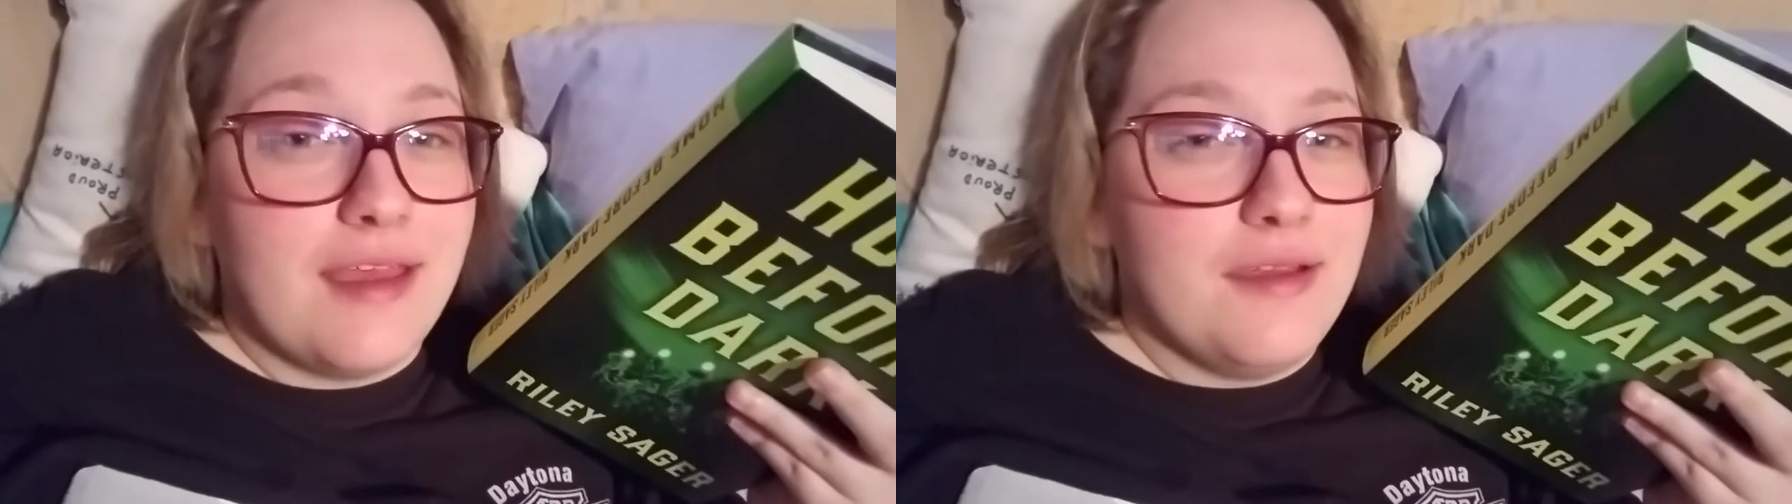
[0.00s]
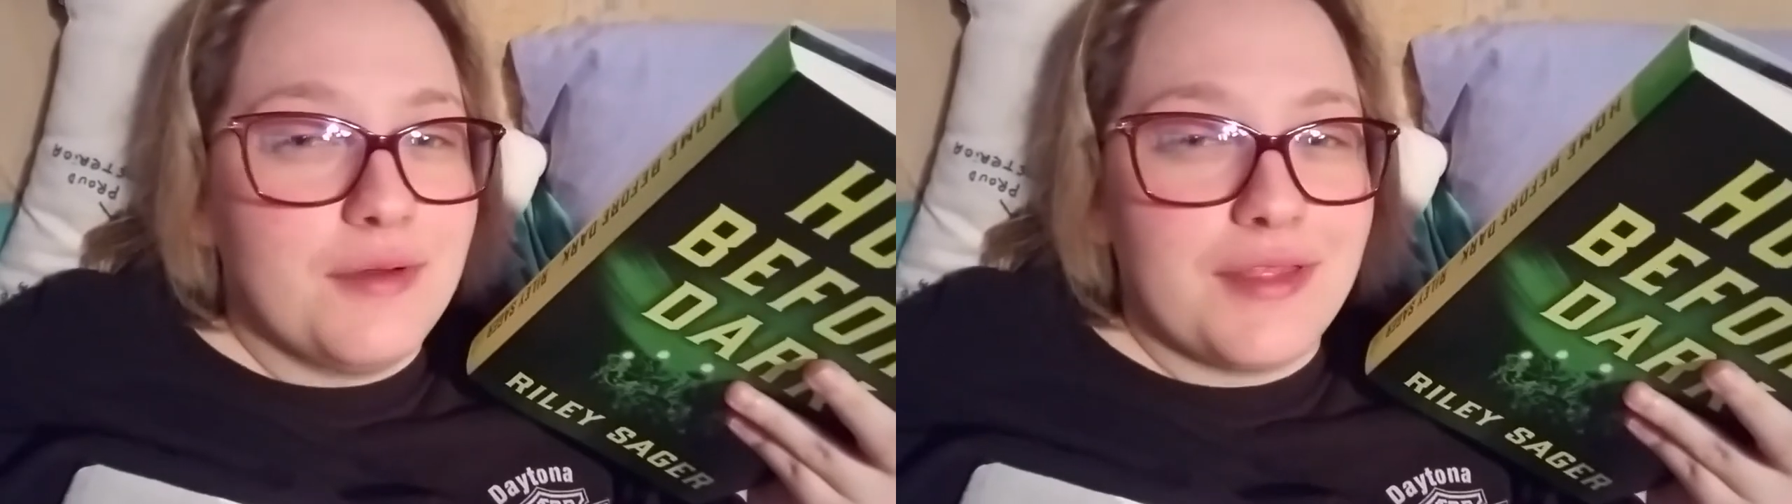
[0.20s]

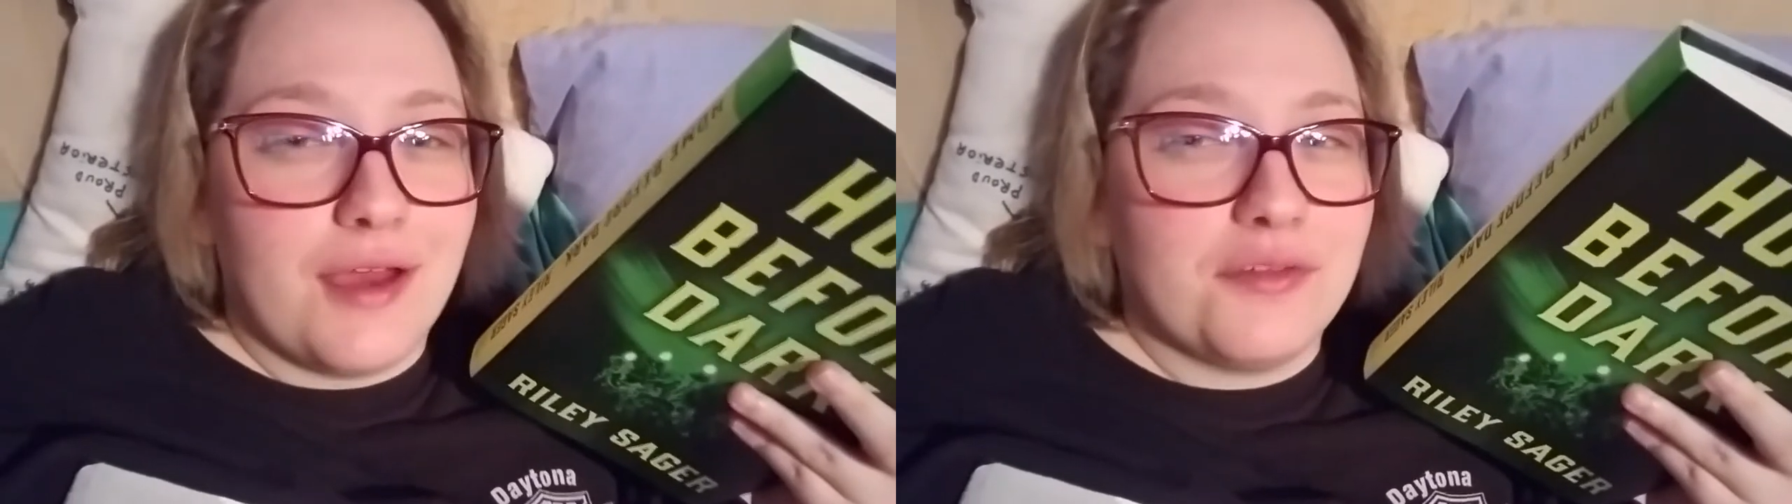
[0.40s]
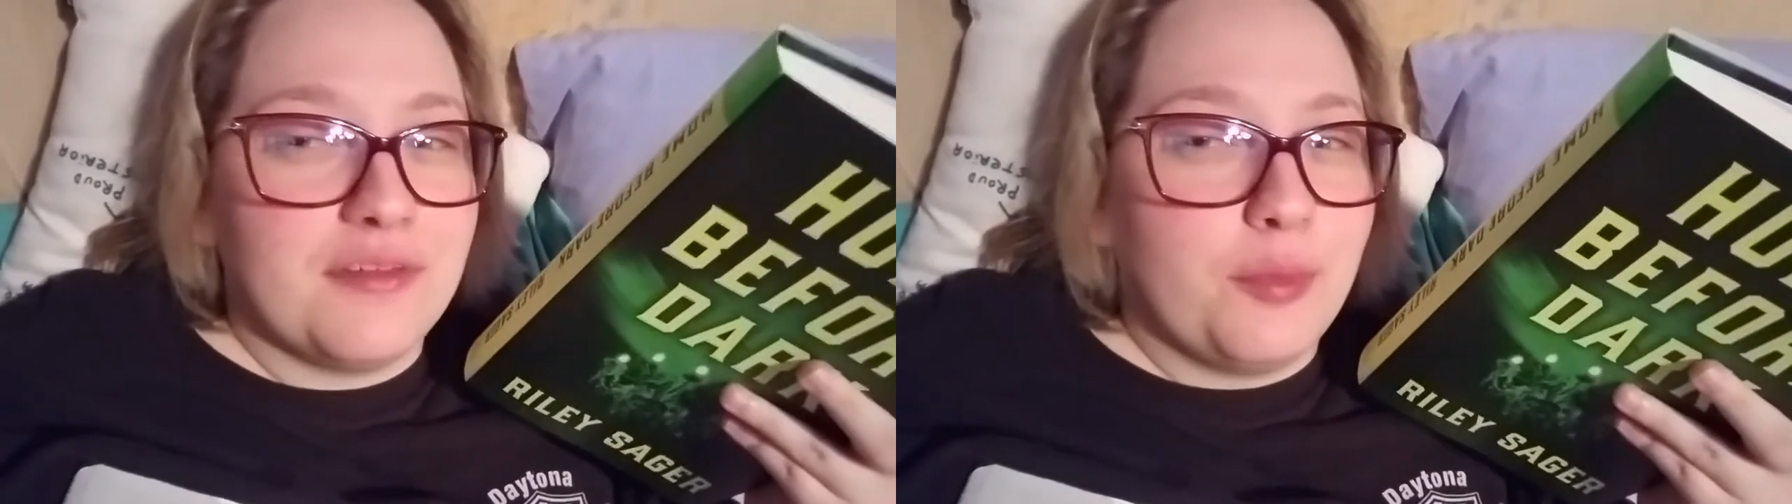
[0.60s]
without
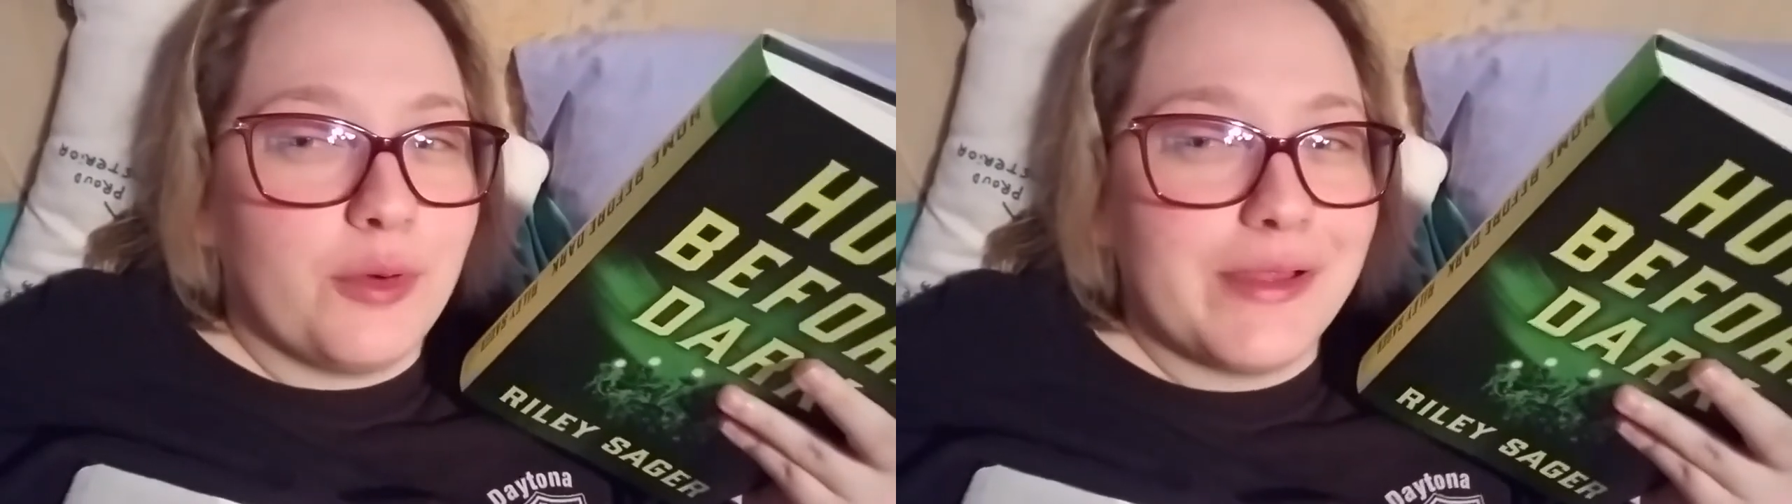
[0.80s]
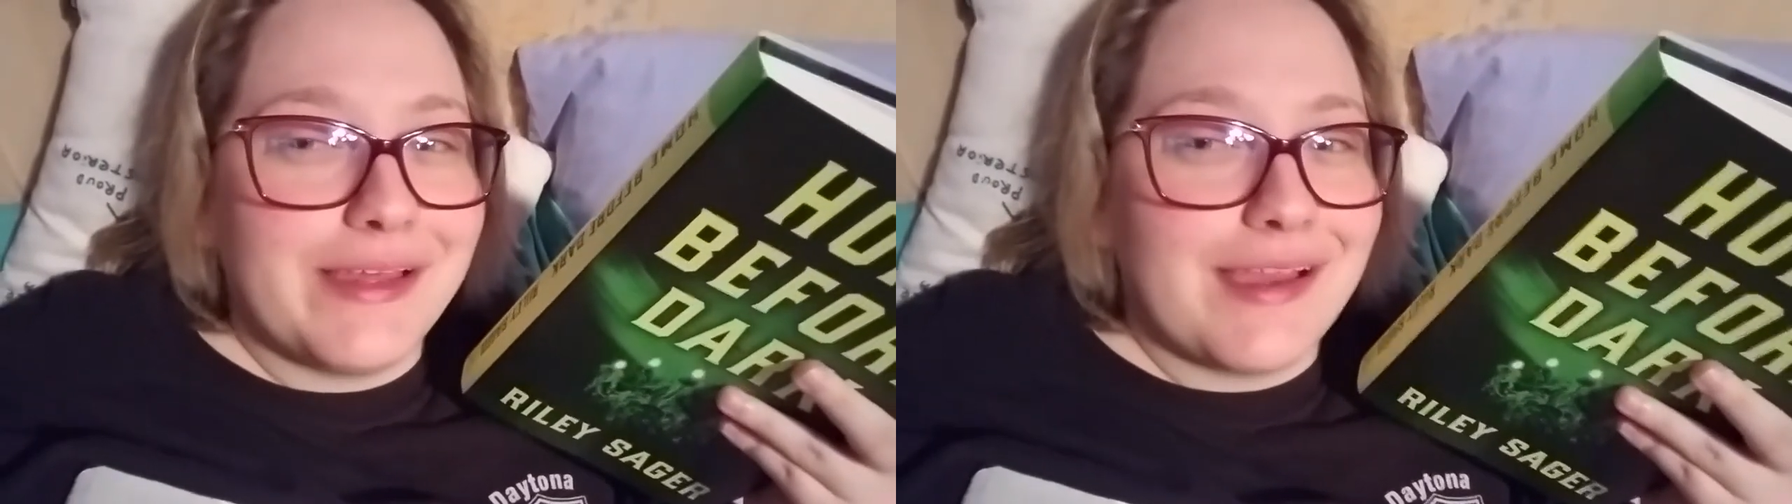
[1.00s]

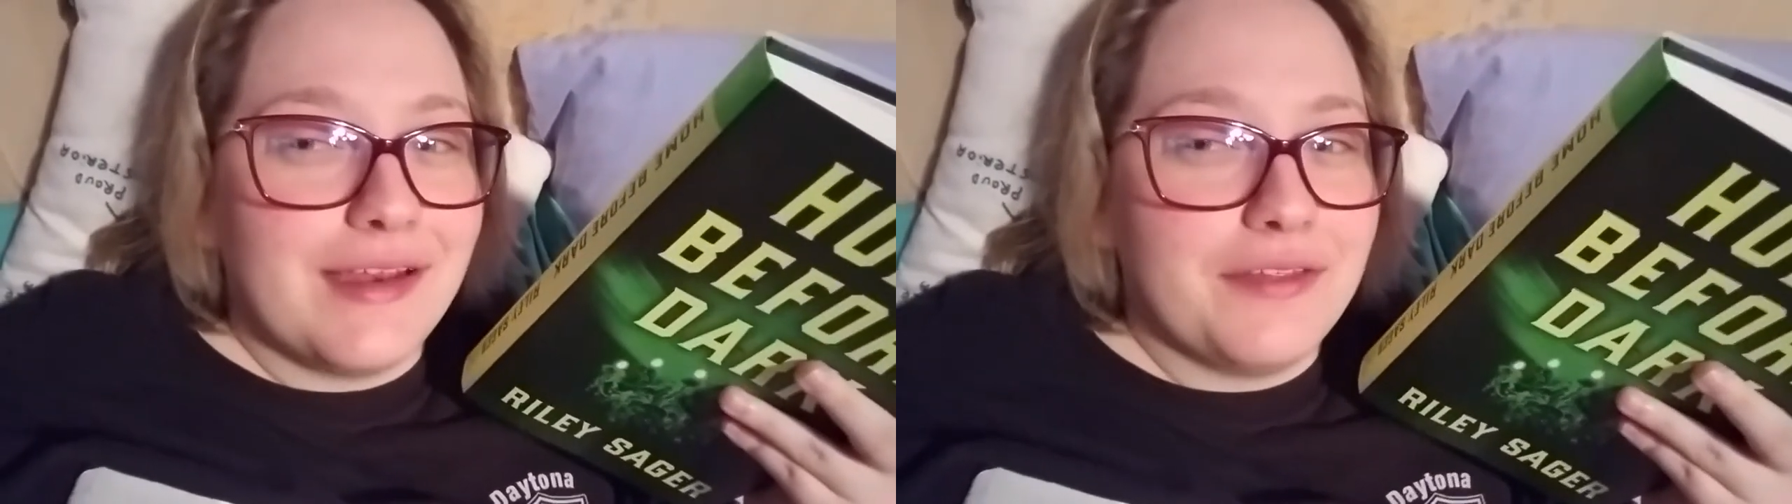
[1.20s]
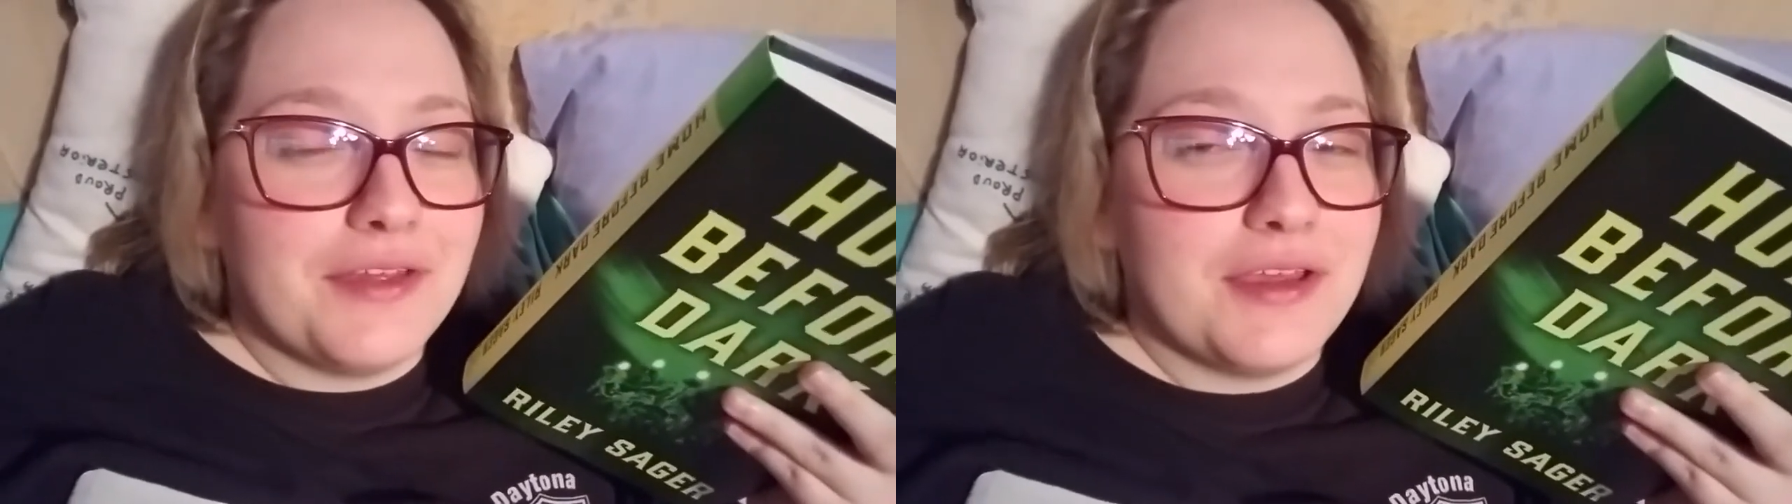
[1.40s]
spoiling
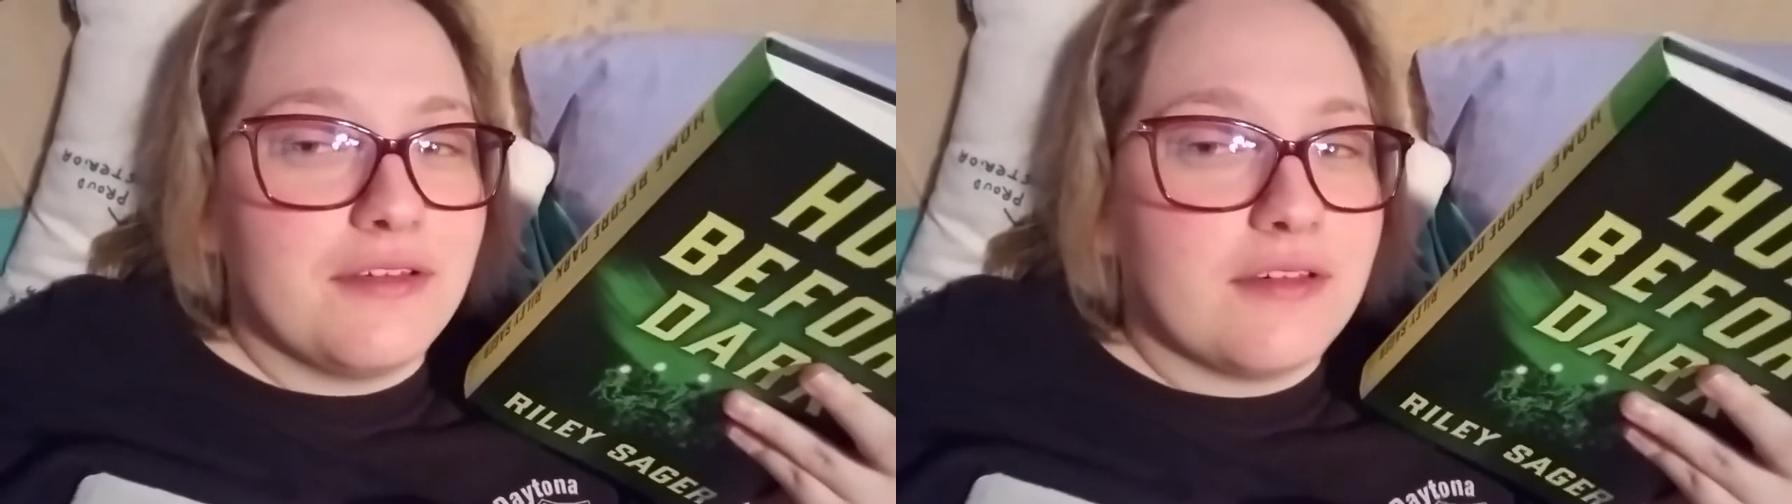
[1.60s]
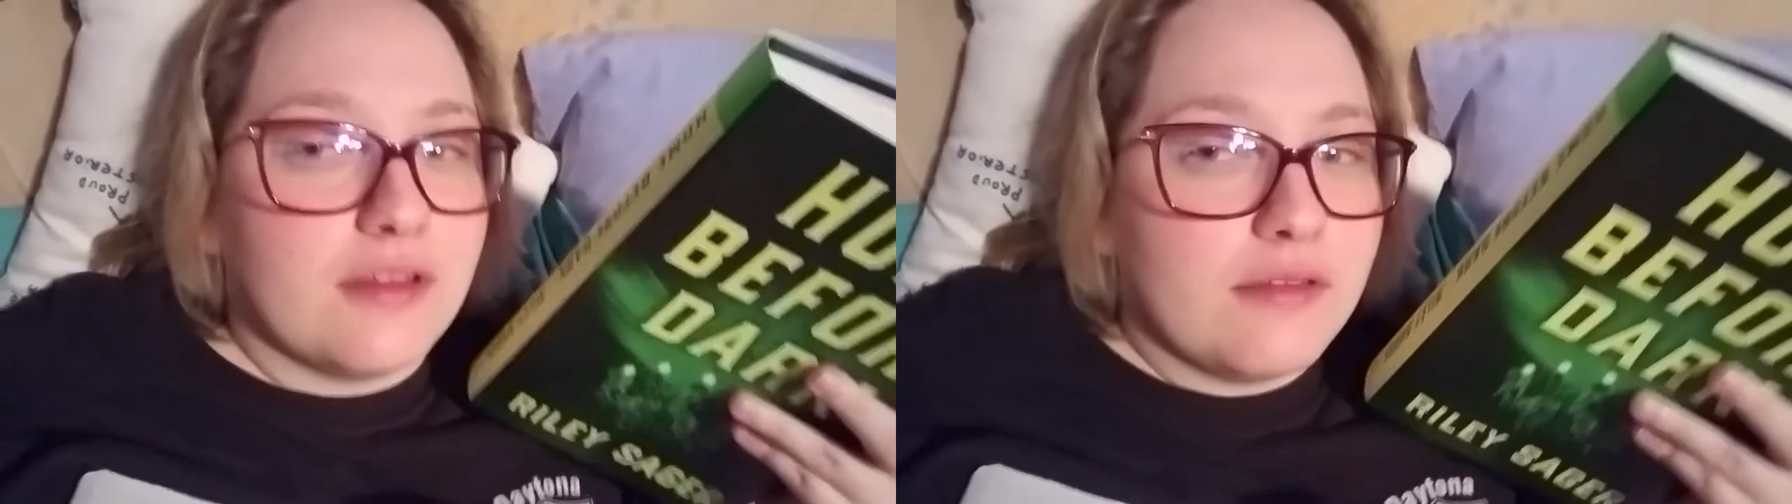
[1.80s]
anything, is
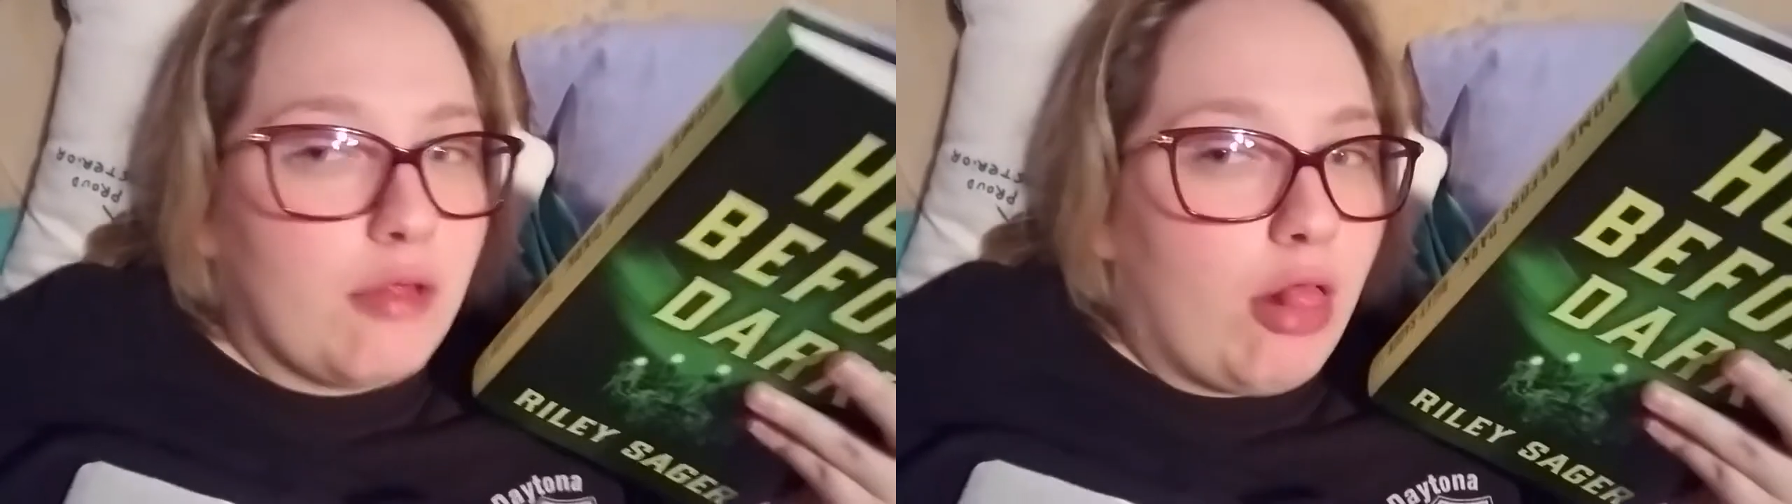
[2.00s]
just.